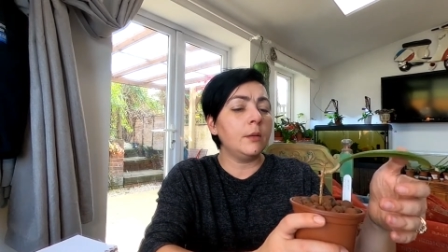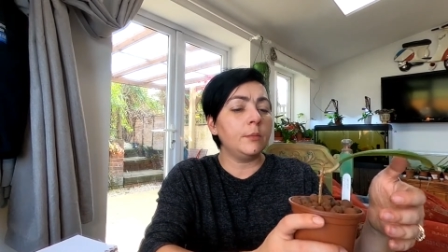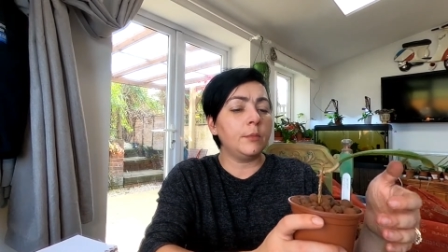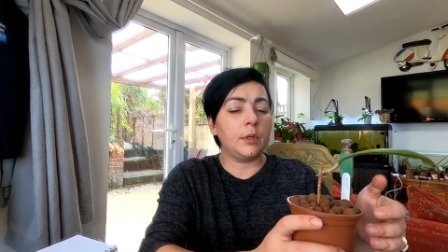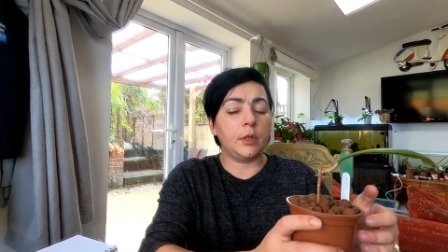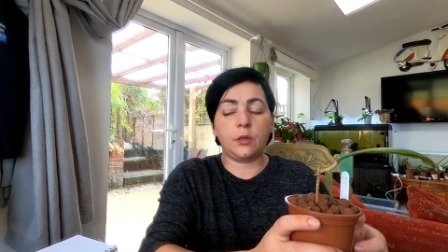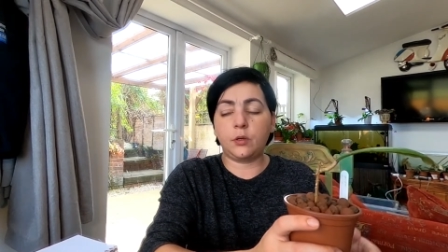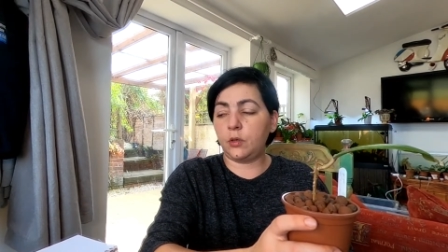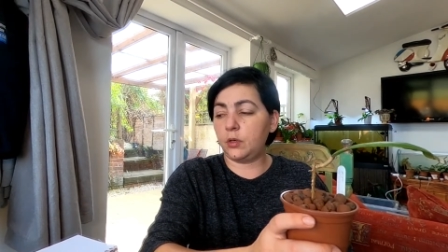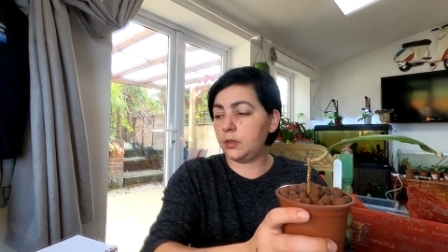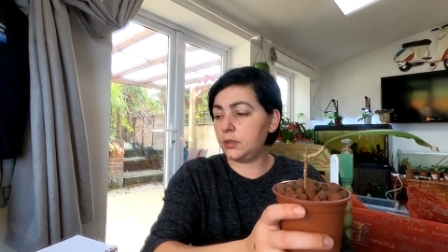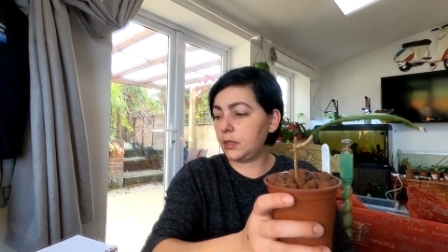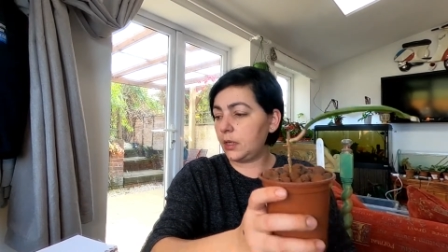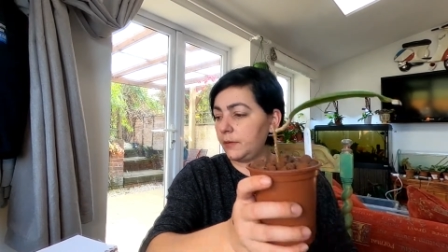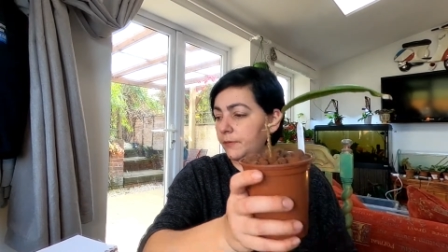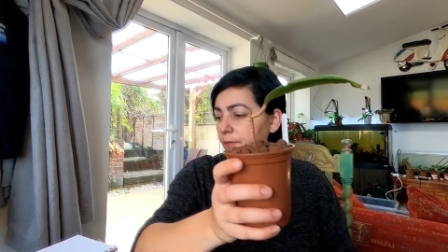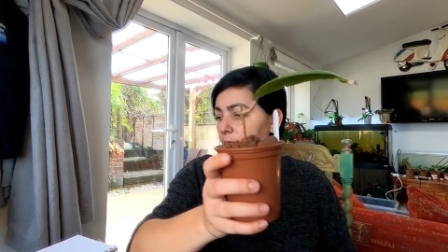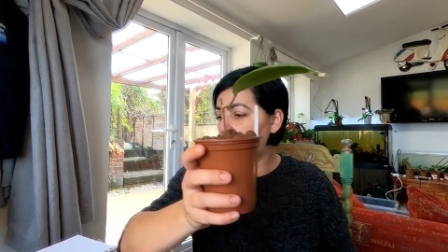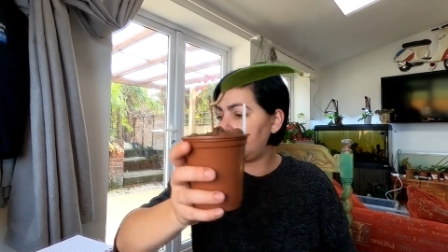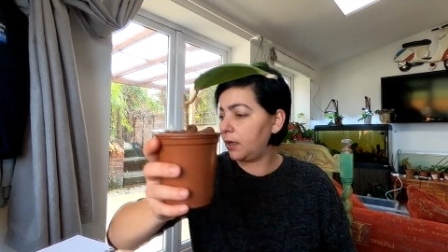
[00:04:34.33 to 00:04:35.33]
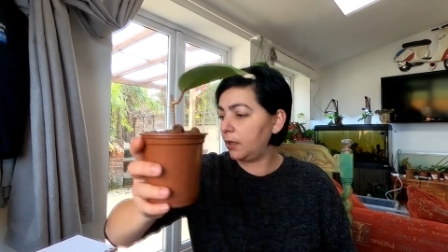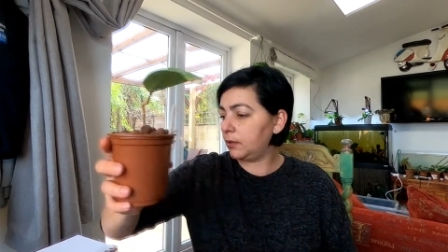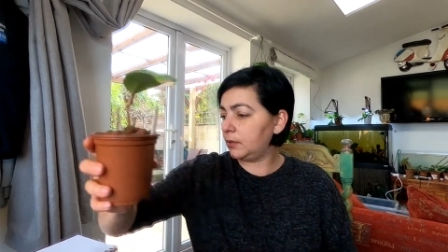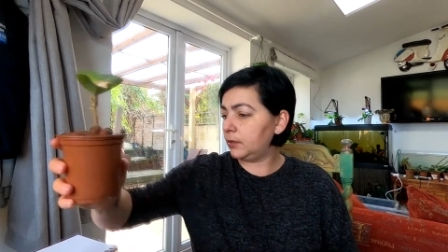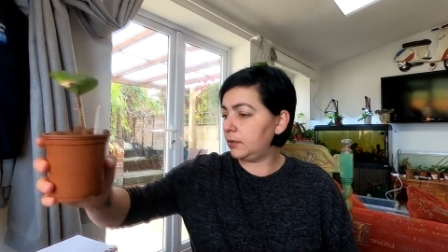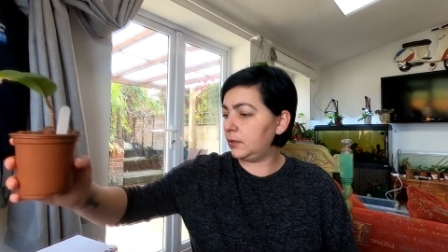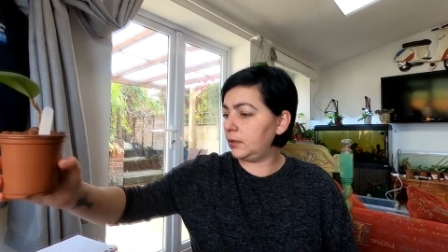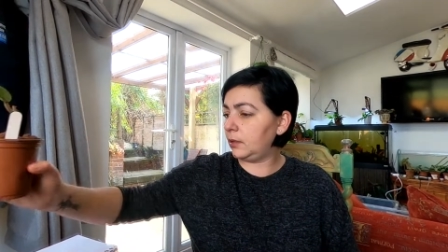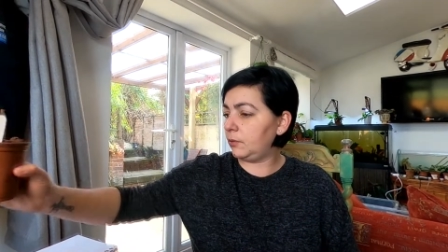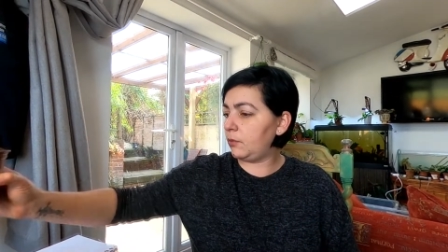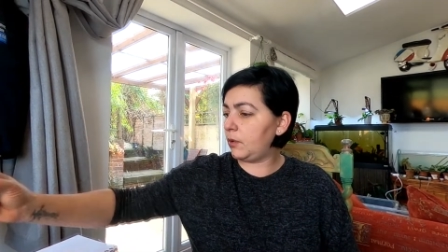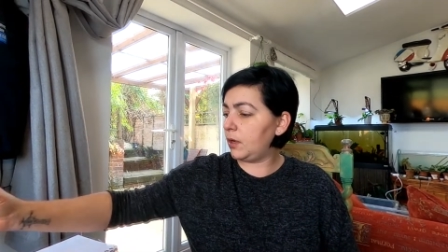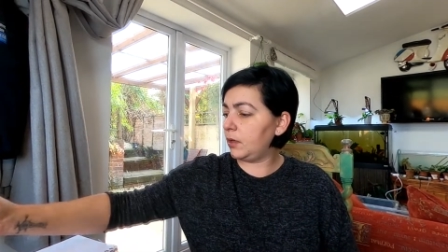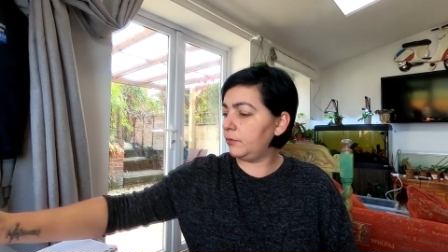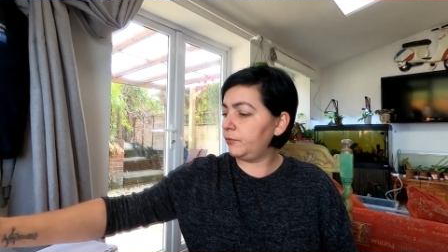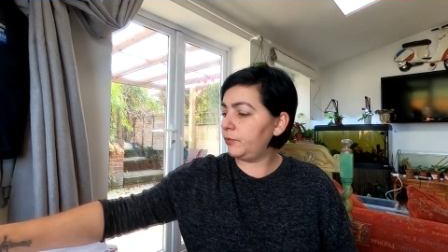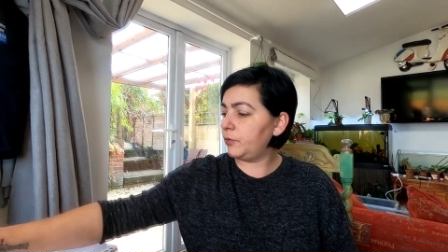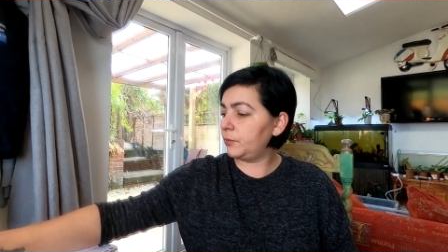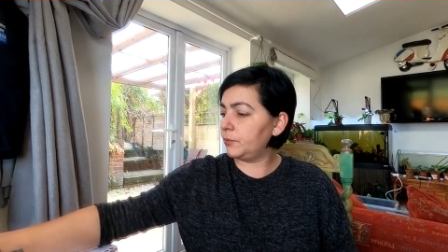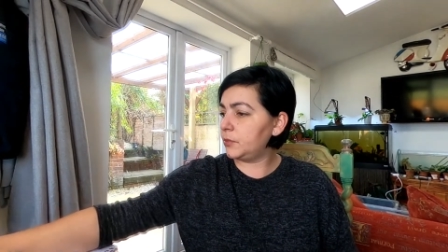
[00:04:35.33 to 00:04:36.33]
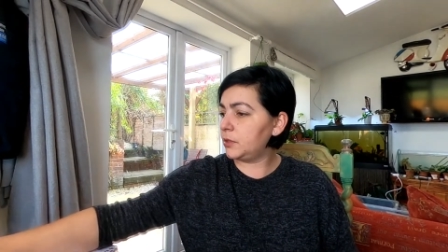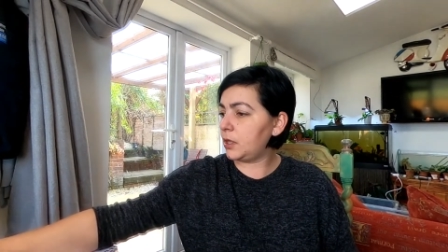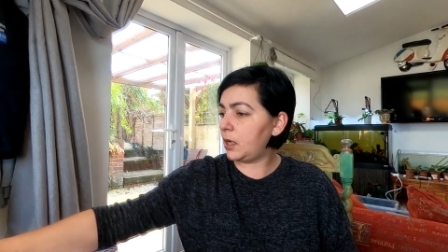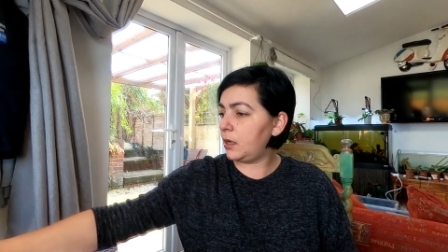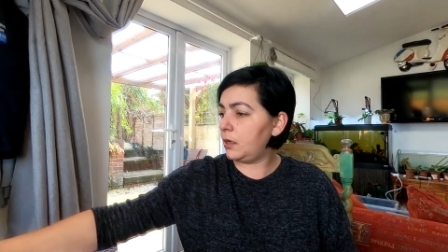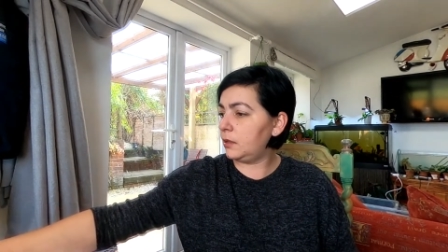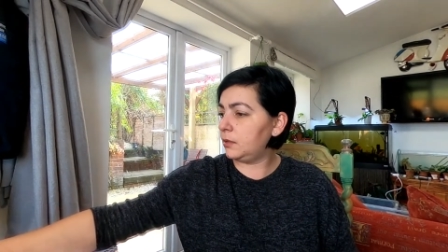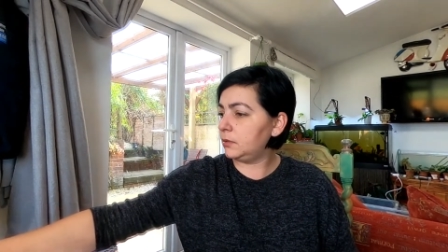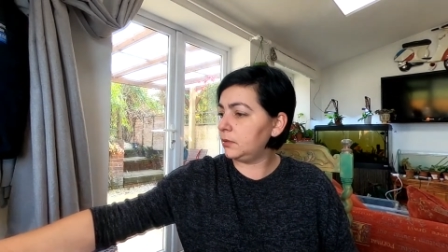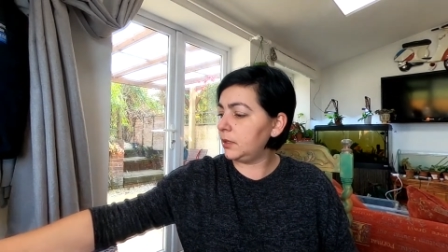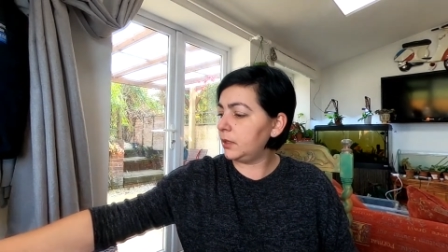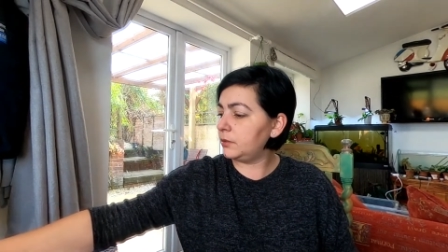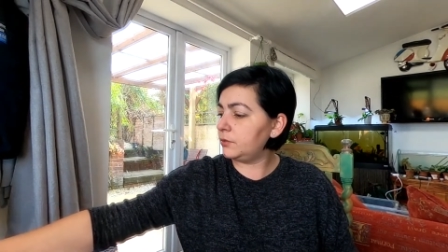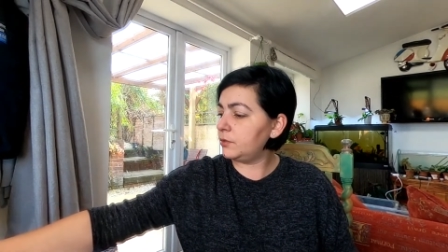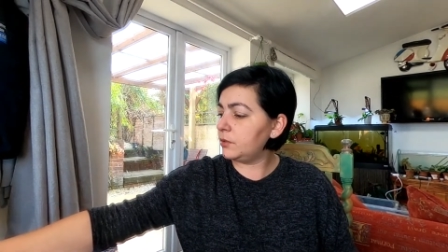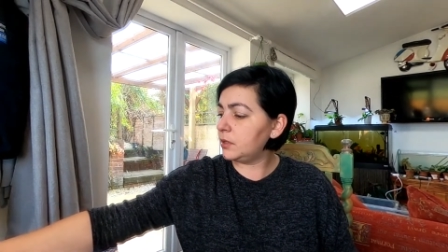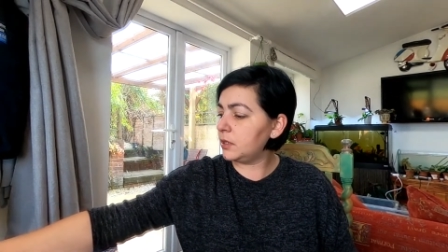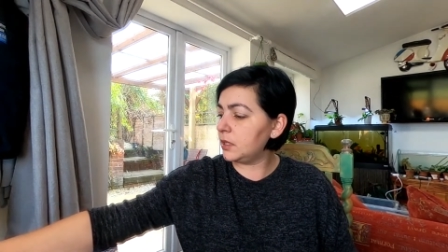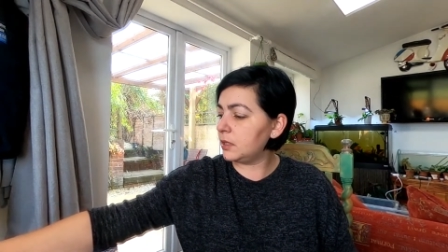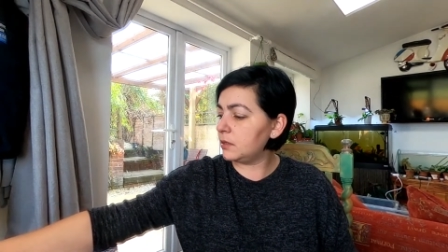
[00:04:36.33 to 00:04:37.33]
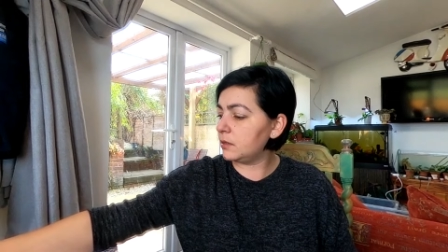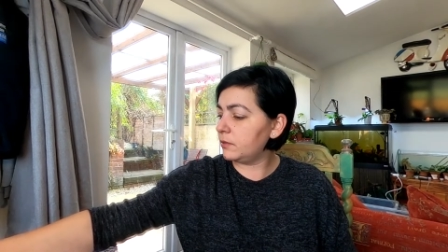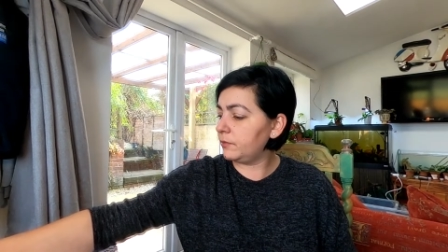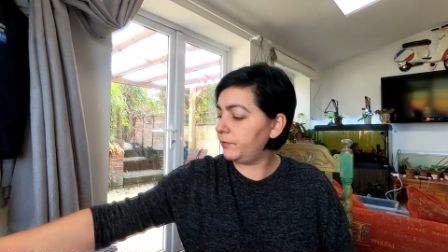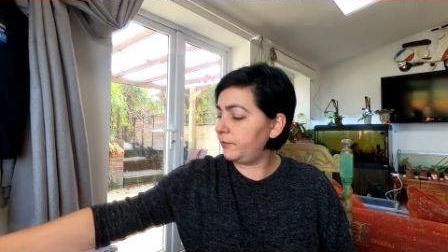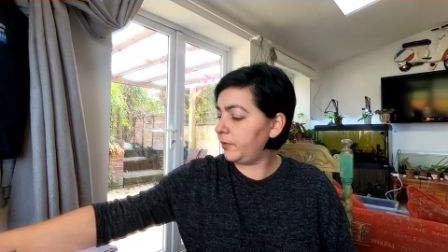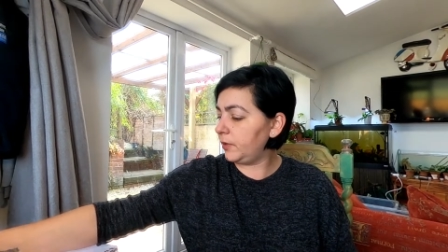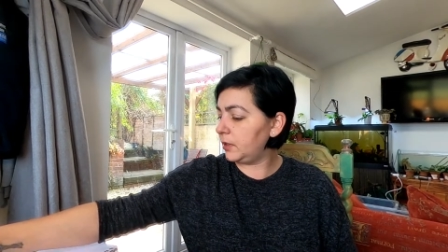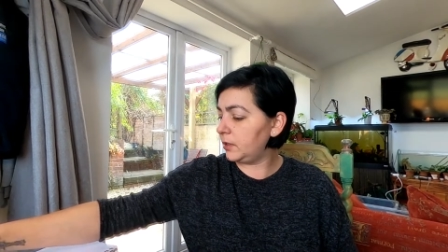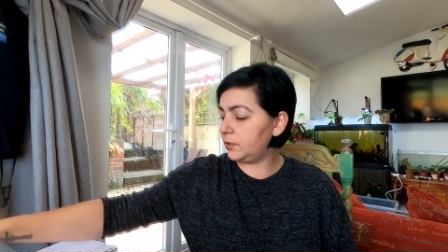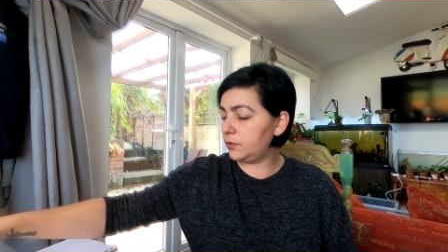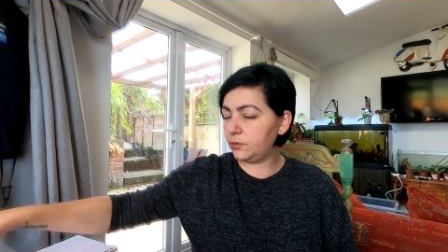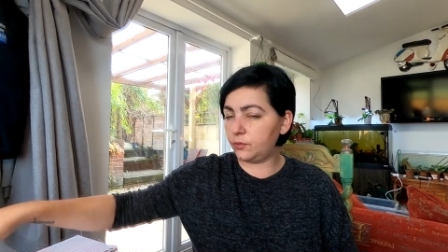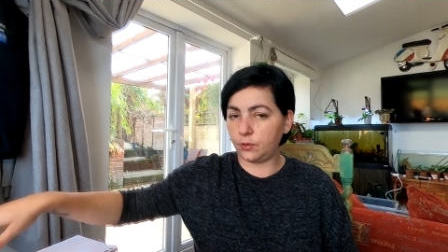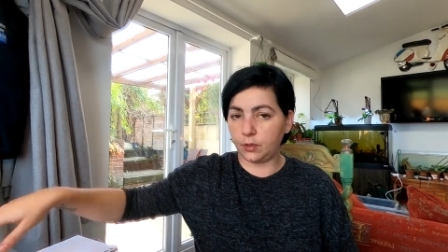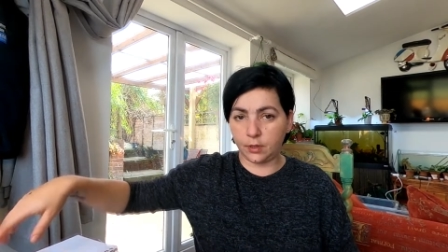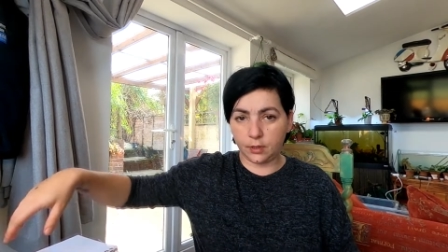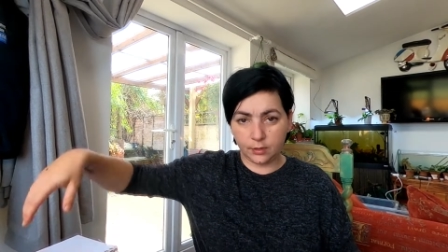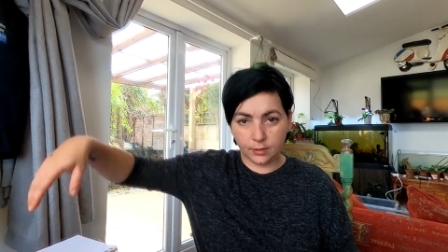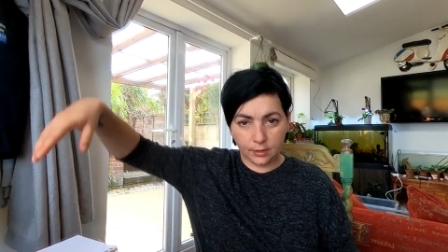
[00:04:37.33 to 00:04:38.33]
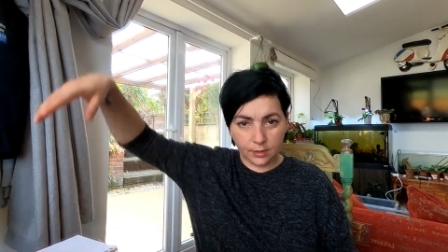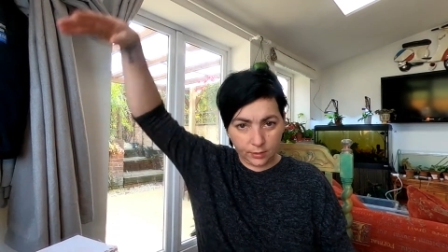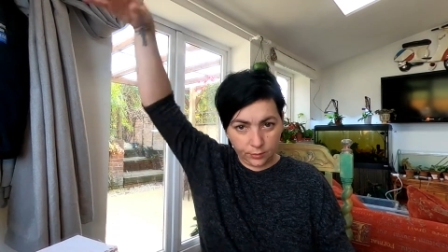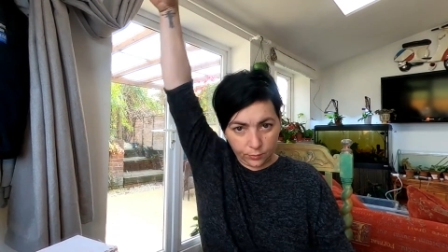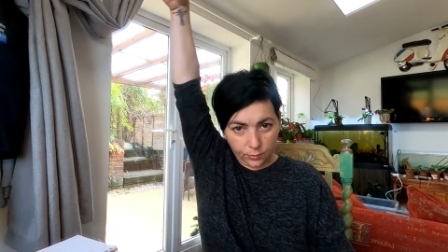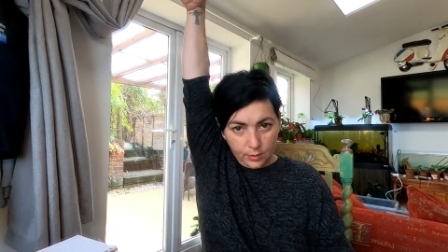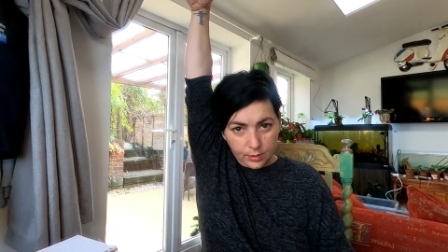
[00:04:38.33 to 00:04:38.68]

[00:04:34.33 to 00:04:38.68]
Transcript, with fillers: because I've got the one from Thailand that you see in the first one that